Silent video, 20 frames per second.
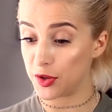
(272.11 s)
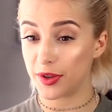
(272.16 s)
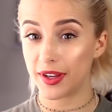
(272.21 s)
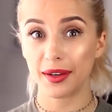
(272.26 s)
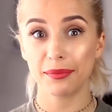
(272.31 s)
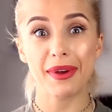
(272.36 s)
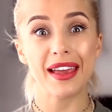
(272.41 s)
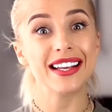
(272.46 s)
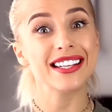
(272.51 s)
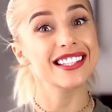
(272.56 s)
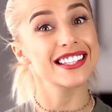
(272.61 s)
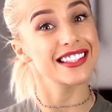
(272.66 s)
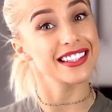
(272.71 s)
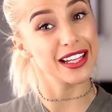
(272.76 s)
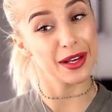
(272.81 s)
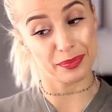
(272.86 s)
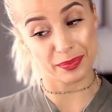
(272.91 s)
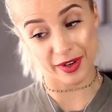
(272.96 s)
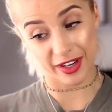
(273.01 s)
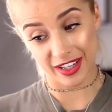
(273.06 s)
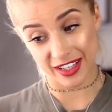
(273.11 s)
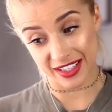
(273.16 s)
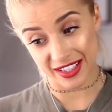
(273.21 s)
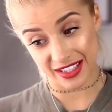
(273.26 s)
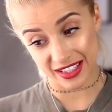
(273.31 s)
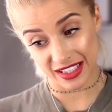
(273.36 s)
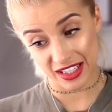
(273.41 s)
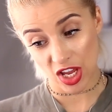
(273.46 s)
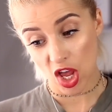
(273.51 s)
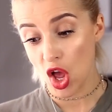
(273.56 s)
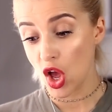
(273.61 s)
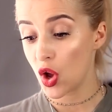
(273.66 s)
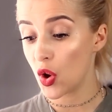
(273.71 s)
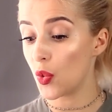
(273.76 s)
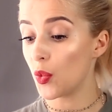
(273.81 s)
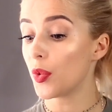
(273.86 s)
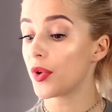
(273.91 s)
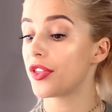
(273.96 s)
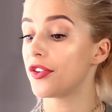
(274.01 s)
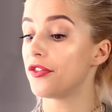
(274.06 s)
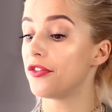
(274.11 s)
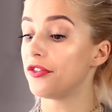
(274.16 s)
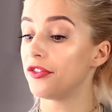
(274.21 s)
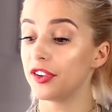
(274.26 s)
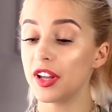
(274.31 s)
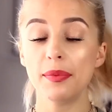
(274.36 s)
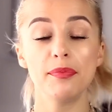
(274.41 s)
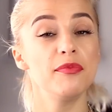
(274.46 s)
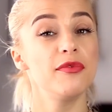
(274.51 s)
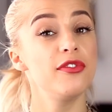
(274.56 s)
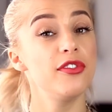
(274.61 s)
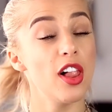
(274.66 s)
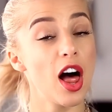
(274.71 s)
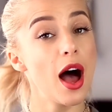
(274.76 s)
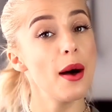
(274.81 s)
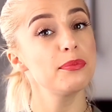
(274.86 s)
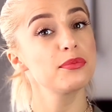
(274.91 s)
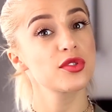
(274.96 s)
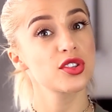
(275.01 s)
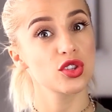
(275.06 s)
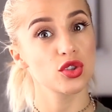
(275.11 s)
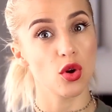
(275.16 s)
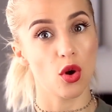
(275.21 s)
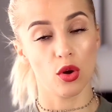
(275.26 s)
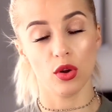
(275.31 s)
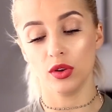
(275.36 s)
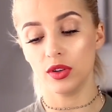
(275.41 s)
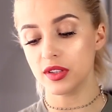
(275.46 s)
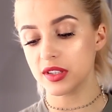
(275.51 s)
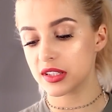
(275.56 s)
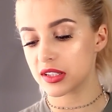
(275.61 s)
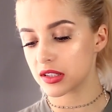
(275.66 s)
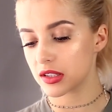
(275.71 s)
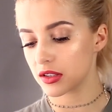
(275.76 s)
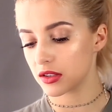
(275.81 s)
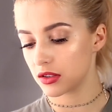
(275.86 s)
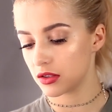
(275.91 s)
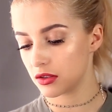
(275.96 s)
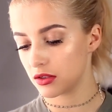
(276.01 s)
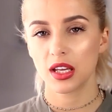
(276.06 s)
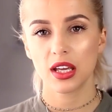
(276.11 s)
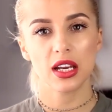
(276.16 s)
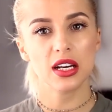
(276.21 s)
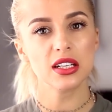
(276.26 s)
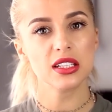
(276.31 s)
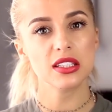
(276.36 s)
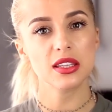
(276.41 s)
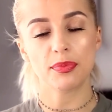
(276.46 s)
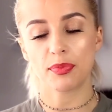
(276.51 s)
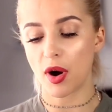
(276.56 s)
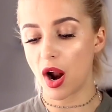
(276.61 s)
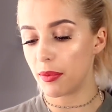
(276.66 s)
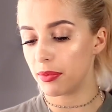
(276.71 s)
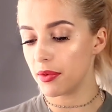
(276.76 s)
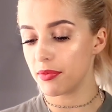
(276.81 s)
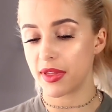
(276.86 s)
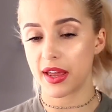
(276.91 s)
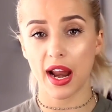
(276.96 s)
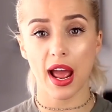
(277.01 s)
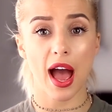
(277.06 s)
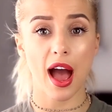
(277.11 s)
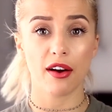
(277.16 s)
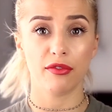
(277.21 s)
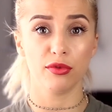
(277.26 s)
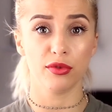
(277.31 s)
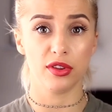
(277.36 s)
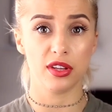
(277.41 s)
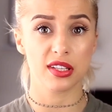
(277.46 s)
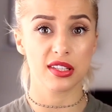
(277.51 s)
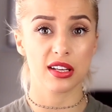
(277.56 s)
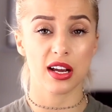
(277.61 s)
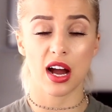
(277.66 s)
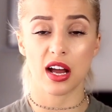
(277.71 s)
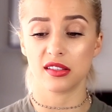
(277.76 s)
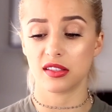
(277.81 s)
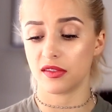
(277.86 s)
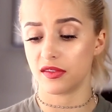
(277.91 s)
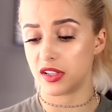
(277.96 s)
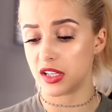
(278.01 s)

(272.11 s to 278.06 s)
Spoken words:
you can make slippers with flip-flop soles. Here's the problem that I have with these kinds of